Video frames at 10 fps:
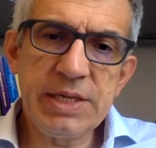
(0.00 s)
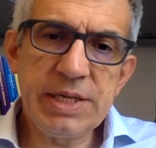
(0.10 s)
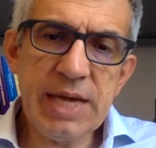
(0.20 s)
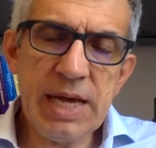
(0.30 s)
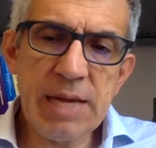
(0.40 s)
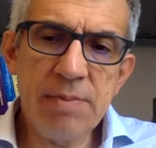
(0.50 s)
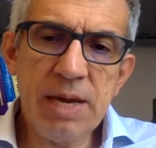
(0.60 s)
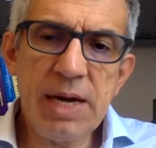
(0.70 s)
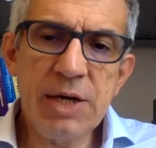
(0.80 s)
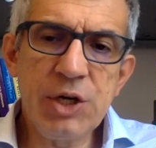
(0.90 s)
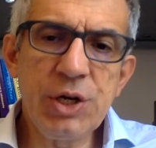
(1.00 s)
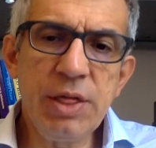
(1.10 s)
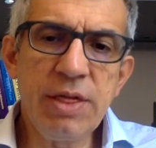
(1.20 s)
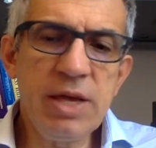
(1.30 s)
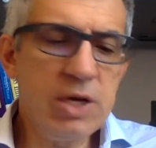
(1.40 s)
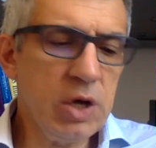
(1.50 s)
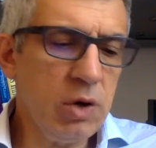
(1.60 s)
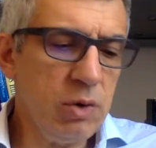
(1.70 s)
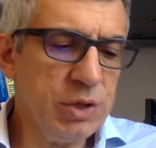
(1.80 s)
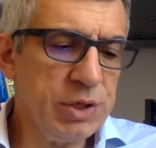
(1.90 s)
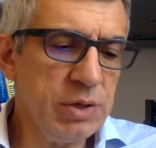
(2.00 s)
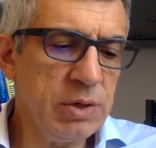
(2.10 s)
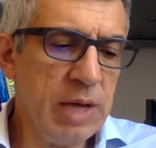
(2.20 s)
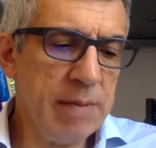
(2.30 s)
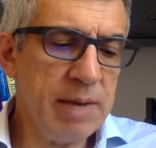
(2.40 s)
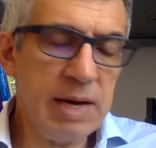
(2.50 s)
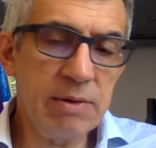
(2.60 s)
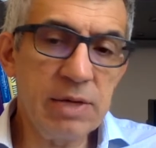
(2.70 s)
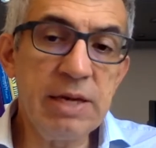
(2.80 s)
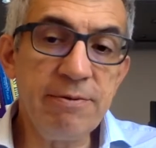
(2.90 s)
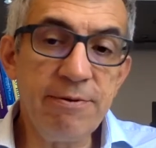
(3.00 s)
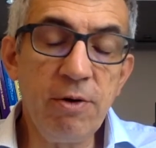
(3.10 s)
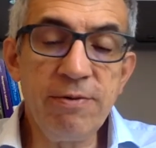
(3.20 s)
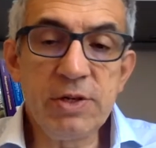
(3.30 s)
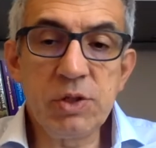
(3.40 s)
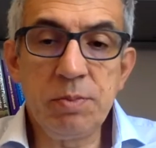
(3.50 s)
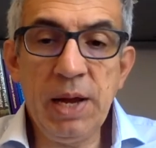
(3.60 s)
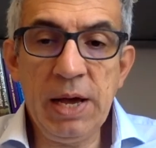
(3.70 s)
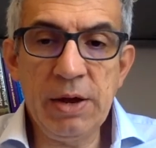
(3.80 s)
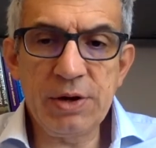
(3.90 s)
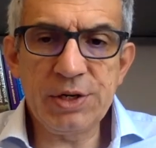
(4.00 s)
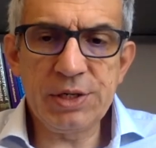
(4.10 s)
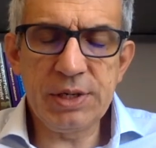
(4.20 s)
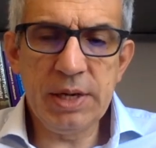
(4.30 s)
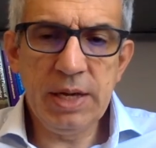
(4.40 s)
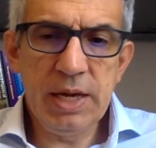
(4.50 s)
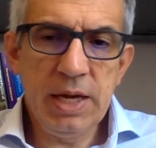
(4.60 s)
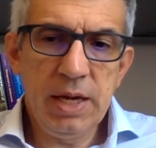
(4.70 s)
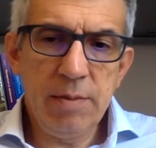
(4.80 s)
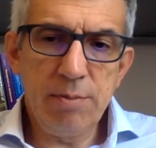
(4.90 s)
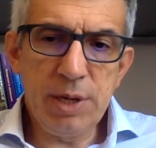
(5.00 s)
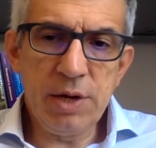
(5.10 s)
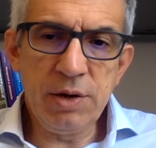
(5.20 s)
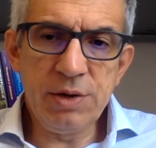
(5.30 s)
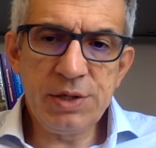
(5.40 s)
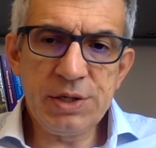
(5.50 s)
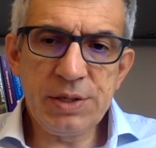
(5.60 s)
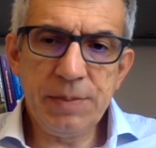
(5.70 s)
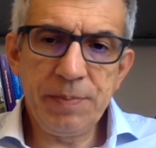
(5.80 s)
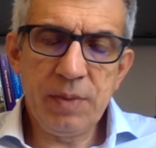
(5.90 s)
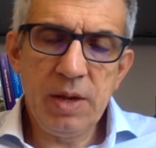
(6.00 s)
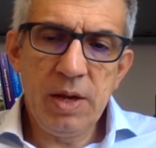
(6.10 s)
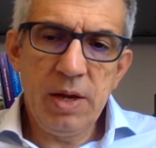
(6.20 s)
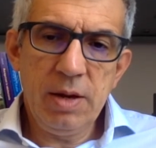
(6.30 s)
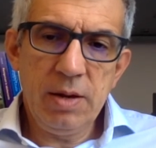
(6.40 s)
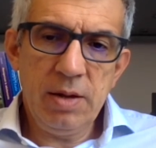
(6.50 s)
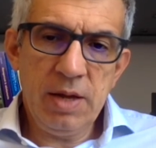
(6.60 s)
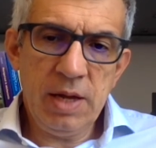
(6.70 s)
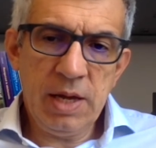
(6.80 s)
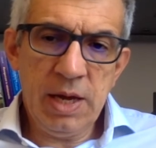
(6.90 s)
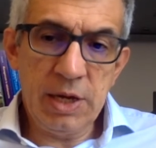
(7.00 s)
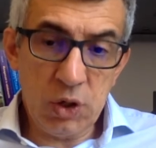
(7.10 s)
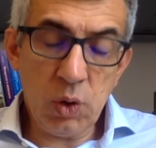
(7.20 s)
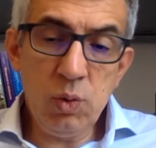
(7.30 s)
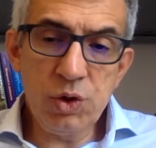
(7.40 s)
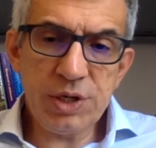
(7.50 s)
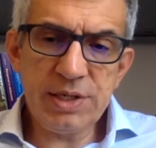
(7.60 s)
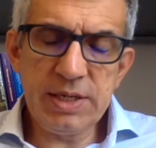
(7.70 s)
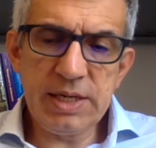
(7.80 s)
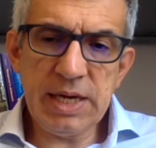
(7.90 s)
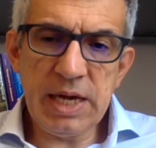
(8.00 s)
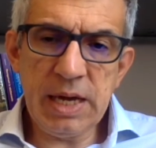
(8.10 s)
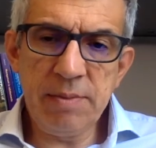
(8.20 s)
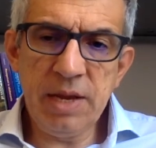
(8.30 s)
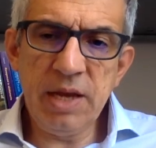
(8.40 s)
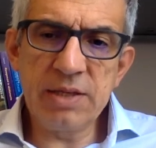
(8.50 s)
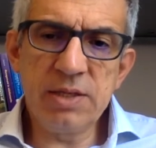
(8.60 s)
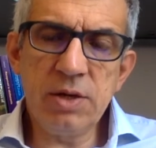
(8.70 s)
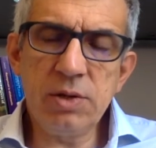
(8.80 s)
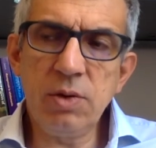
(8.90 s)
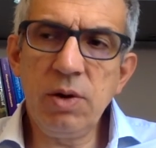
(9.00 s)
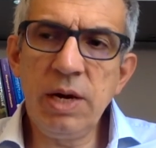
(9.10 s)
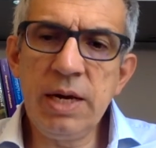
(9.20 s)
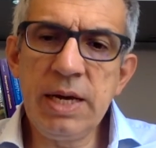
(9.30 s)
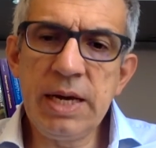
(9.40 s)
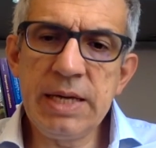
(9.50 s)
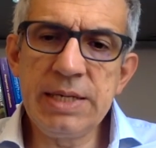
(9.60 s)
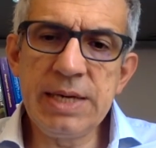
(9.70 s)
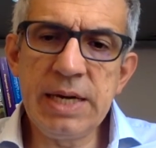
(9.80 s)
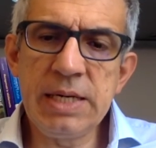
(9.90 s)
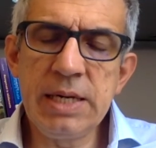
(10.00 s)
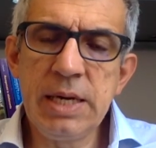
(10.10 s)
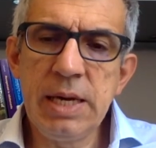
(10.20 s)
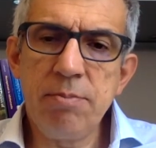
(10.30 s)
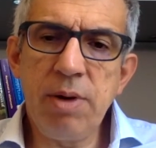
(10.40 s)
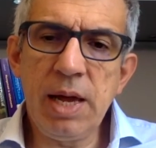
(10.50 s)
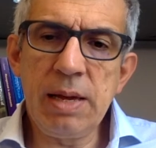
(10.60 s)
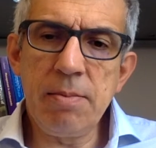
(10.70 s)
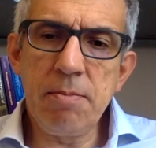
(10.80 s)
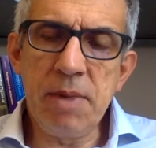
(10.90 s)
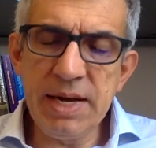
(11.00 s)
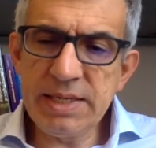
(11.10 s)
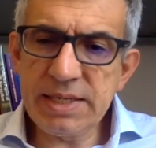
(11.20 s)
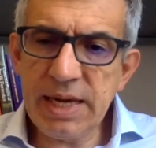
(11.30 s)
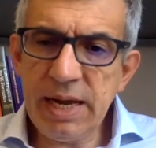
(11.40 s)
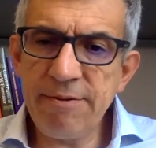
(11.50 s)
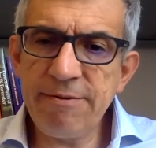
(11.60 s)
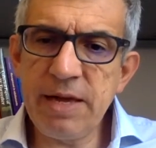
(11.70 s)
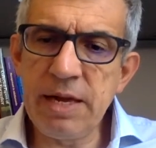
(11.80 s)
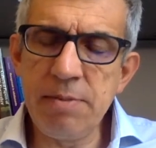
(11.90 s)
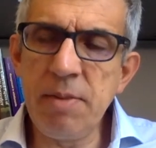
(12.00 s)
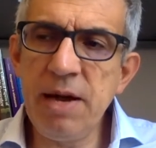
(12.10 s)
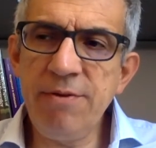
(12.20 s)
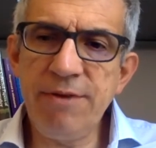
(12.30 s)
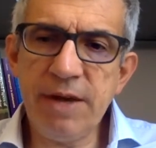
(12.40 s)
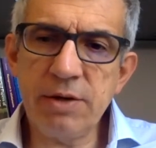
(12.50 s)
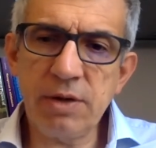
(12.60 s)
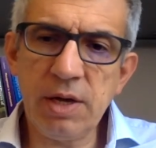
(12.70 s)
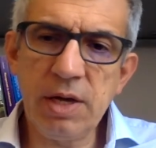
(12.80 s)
in time, I should think also about involving suppliers, because a true just in time is not only done by myself in my factory,